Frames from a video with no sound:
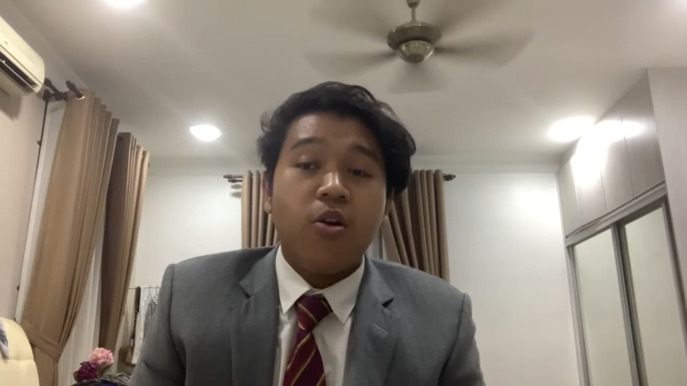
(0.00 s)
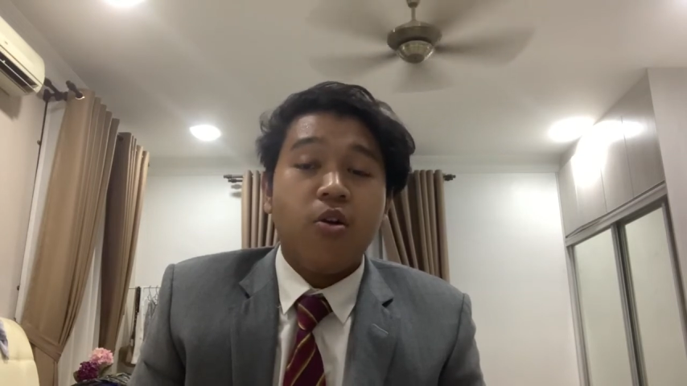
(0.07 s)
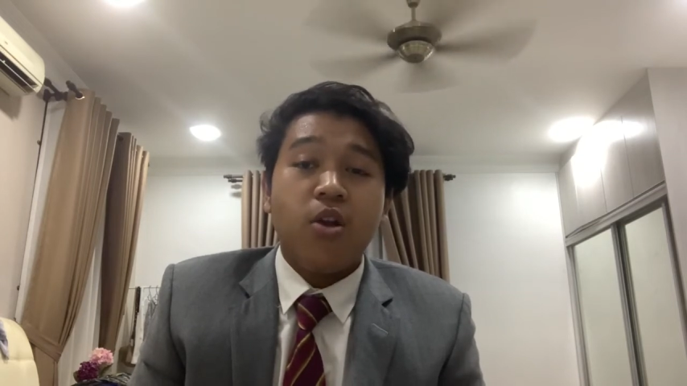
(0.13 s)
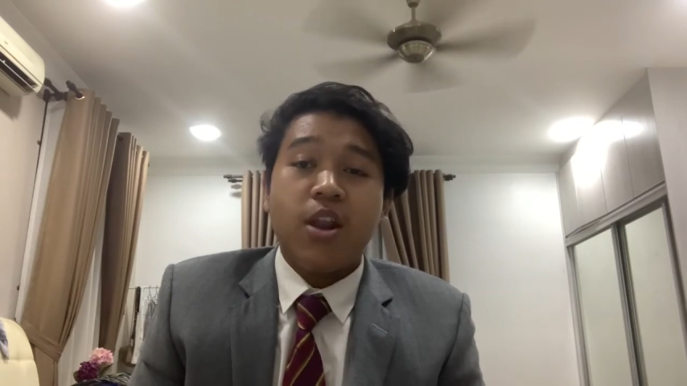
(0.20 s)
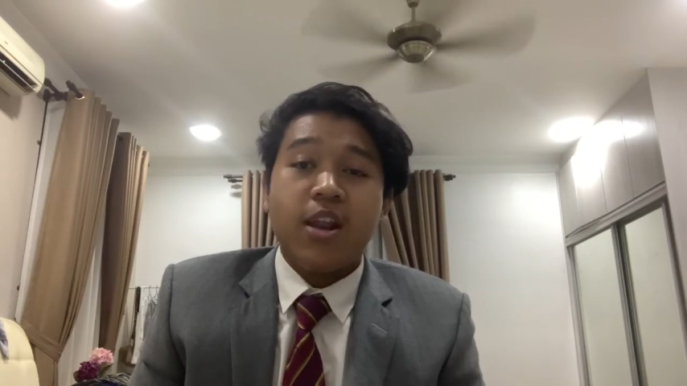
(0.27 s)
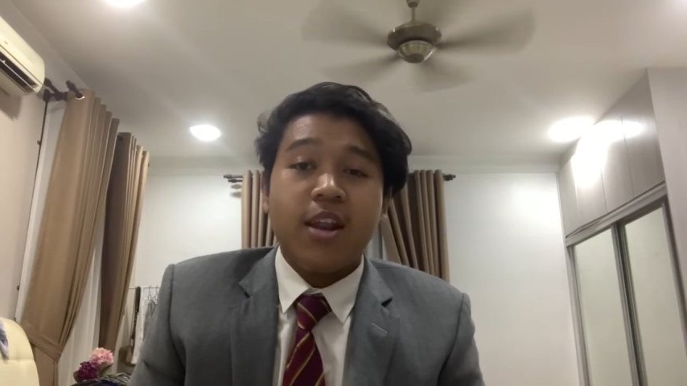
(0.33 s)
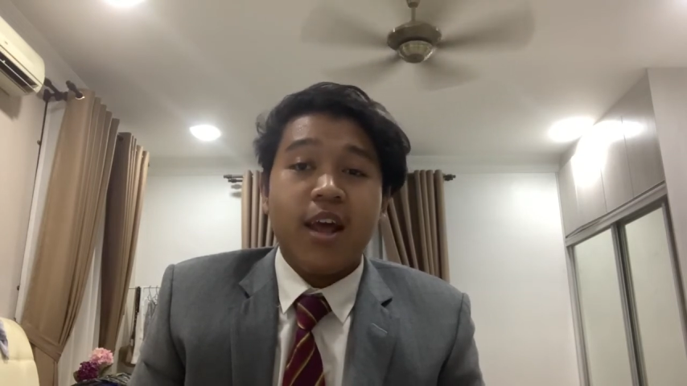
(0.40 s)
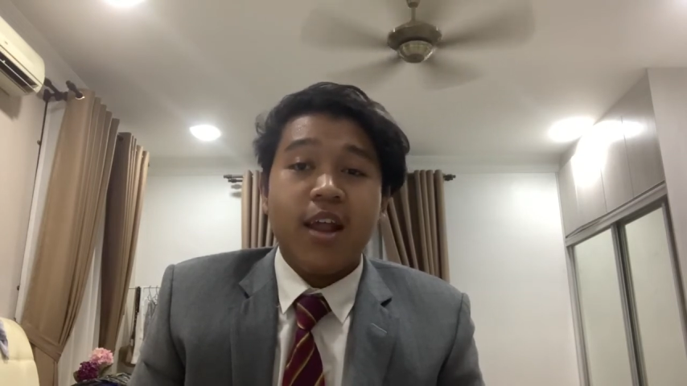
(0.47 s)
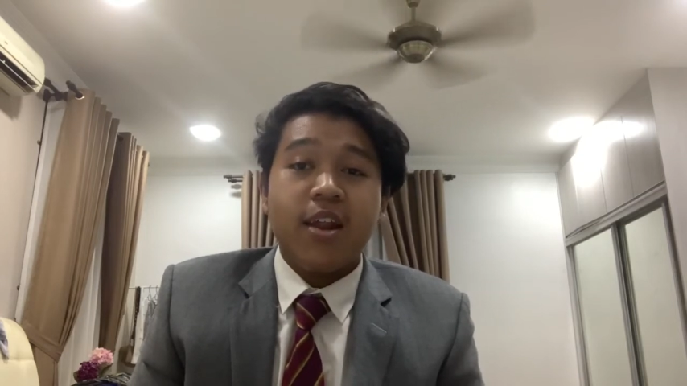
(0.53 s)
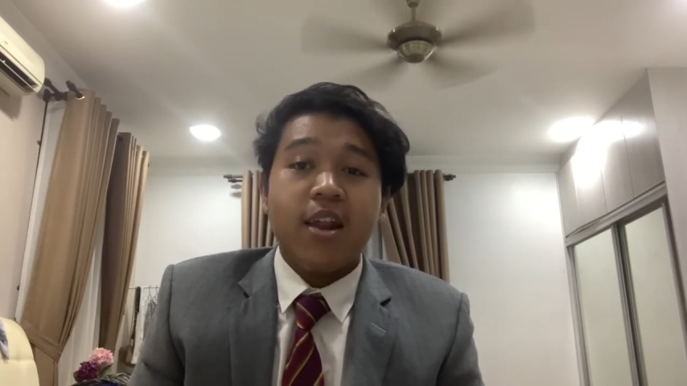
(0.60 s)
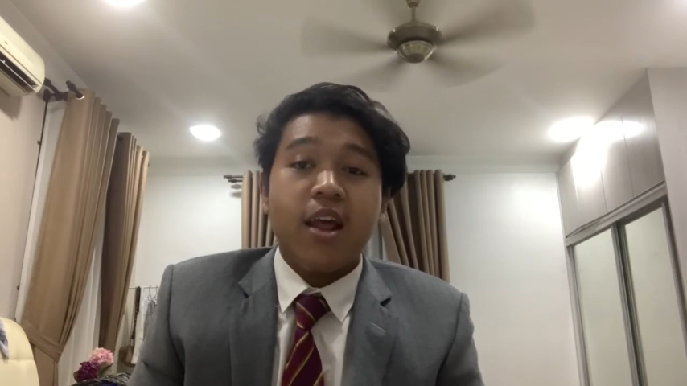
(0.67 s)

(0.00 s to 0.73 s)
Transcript: Not only that,